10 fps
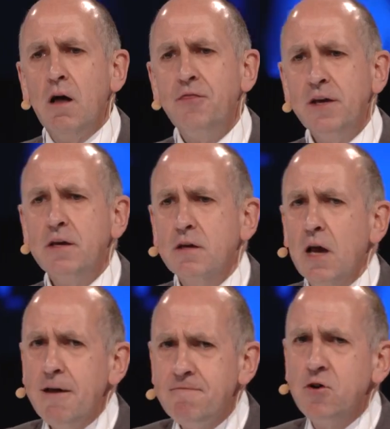think
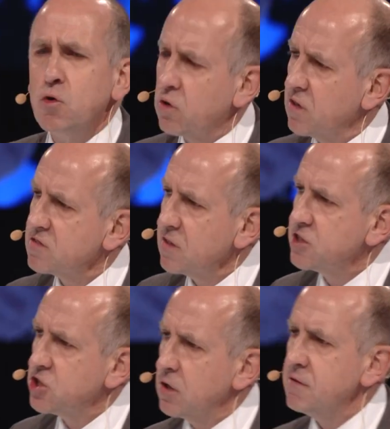every
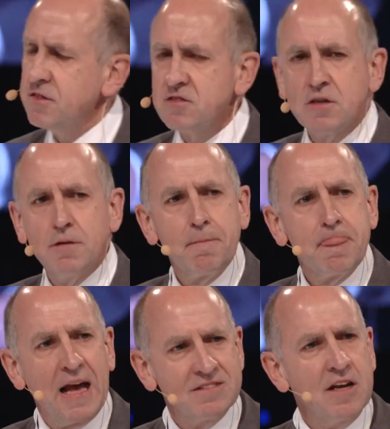organization I visit
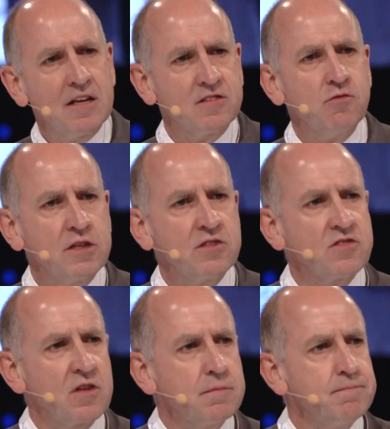has an asset register.